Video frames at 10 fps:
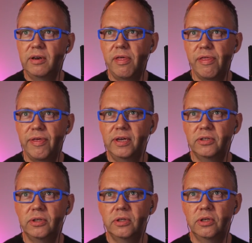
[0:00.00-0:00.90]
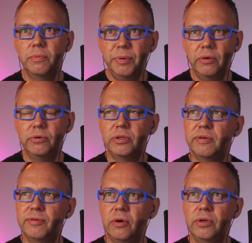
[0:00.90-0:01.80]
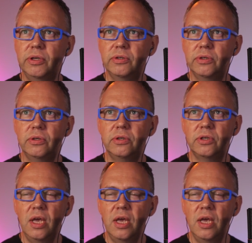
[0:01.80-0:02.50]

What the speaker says: the things that appeal to different audiences.